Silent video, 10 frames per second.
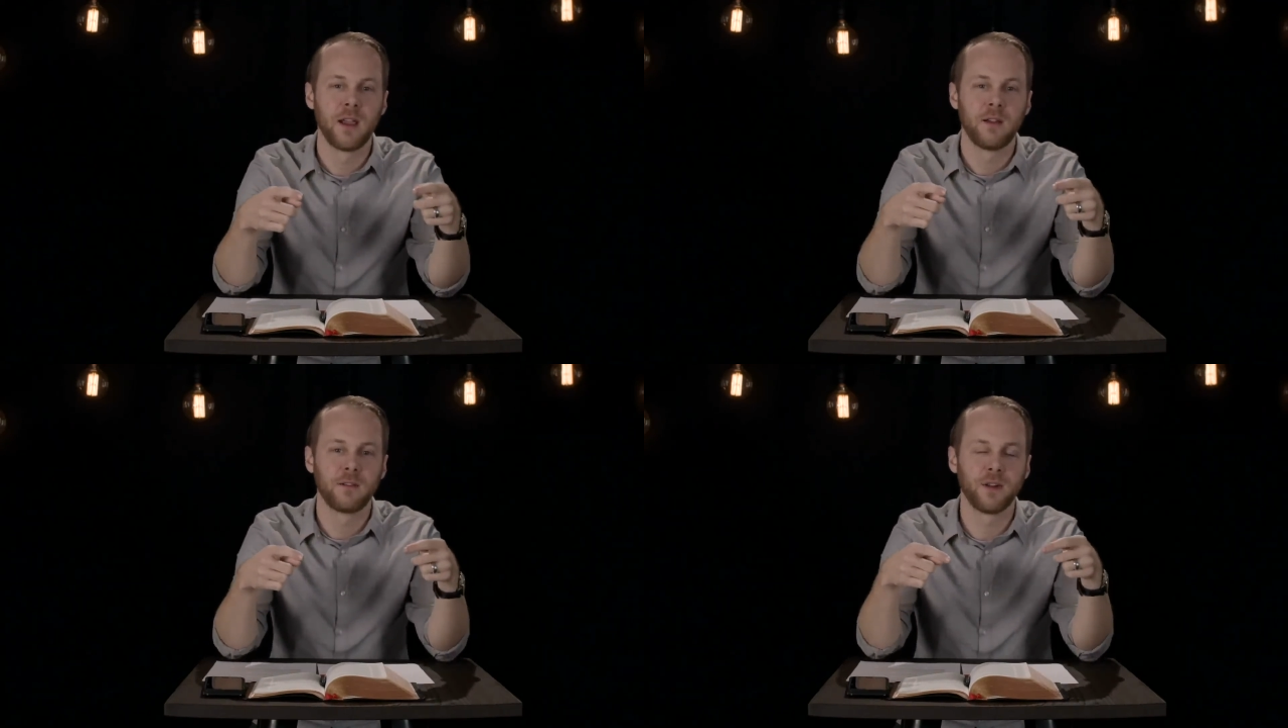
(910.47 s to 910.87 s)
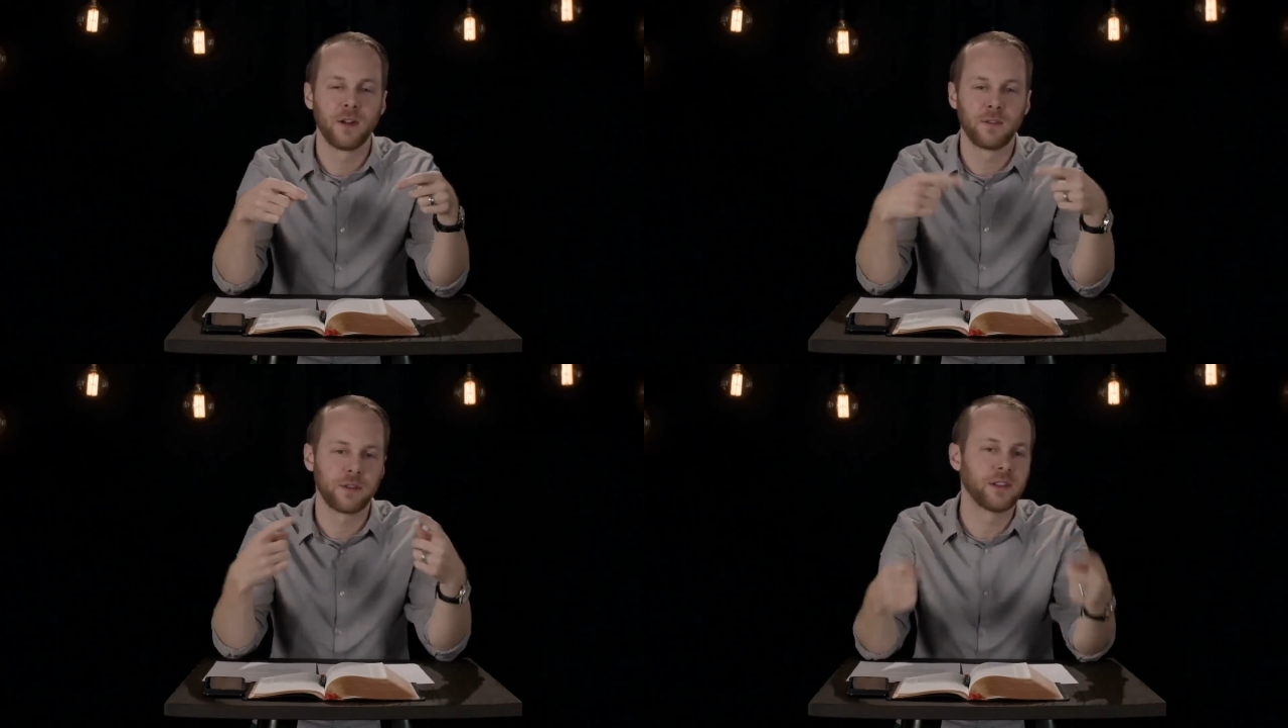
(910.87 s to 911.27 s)

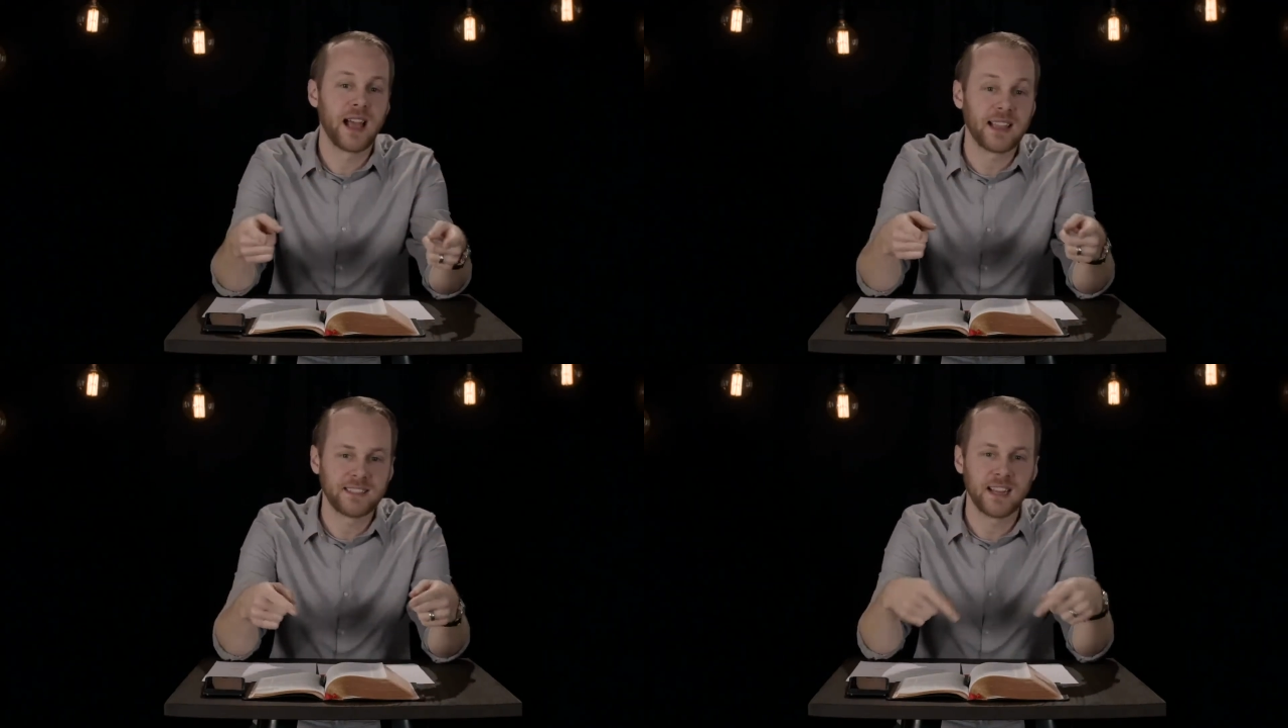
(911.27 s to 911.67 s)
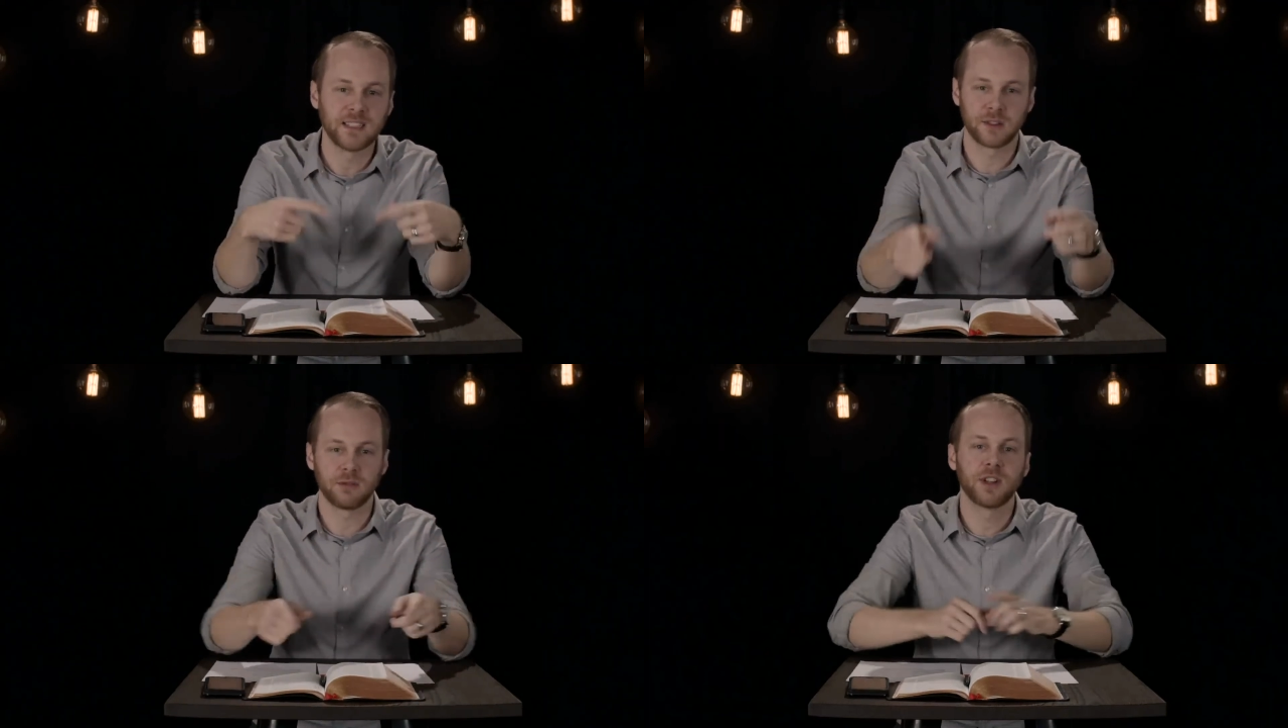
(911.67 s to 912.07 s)
for the last days
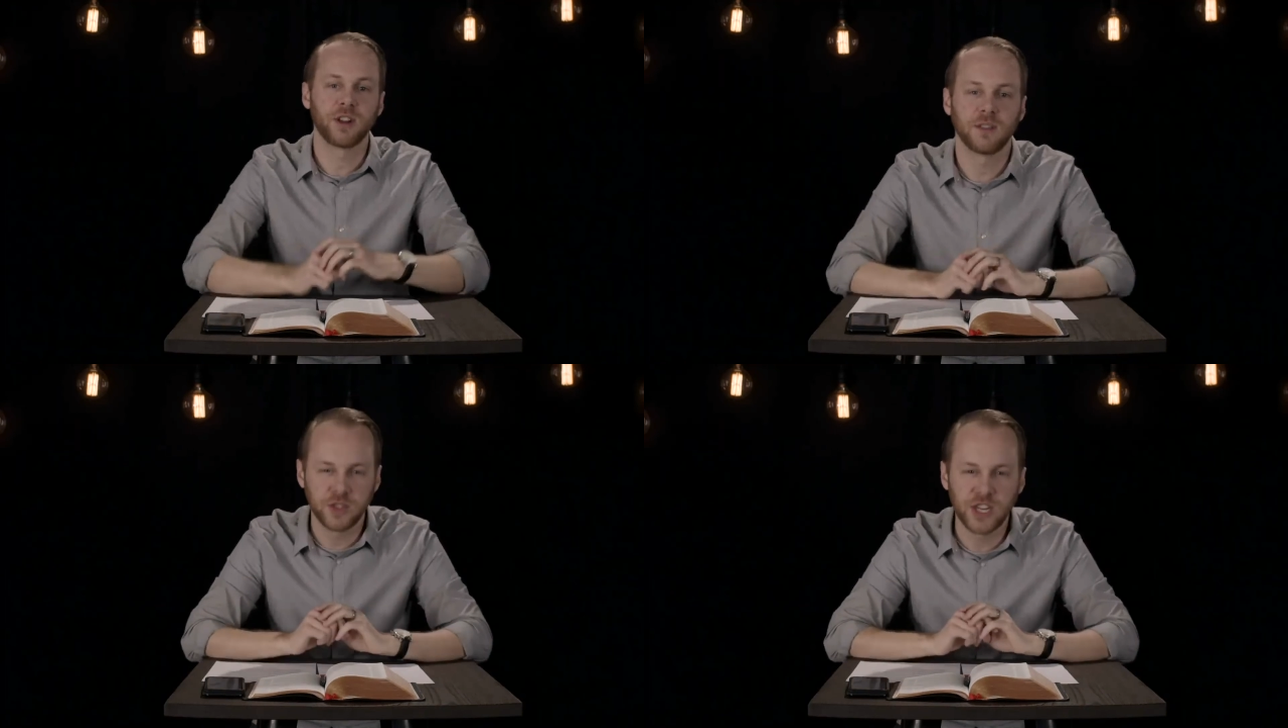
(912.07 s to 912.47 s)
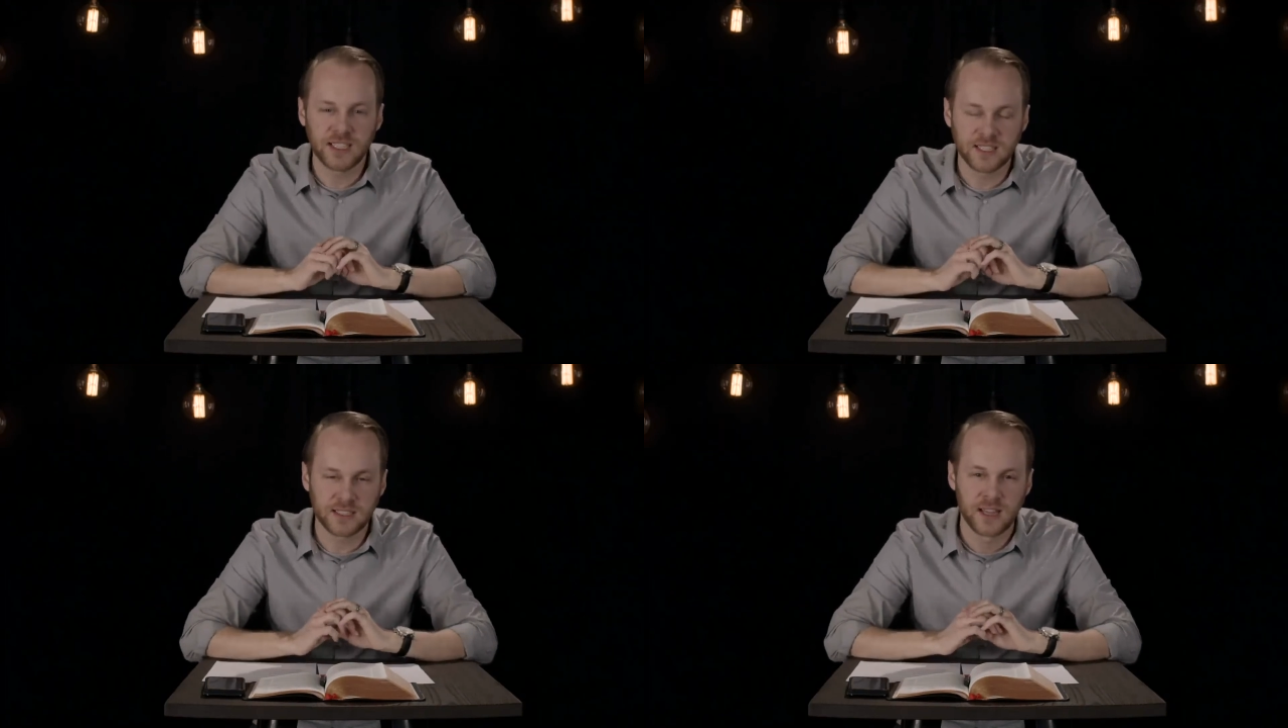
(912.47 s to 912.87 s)
and the return of
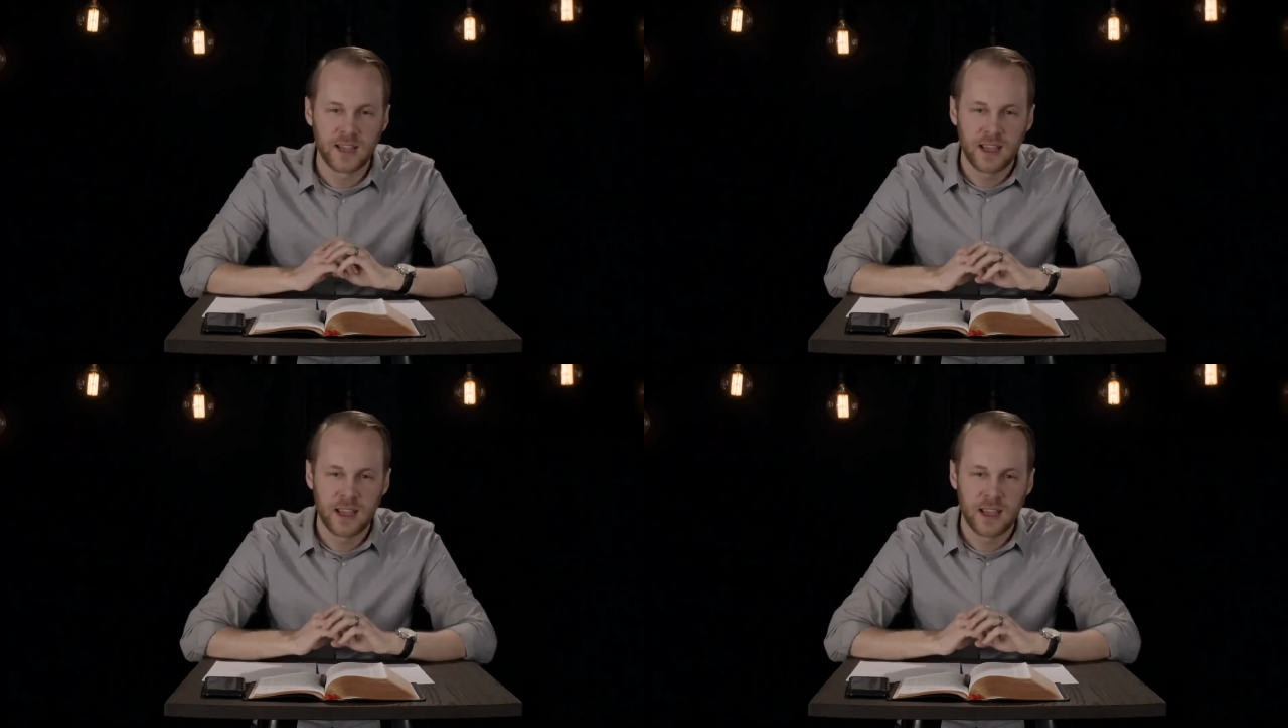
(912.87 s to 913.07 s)
Jesus.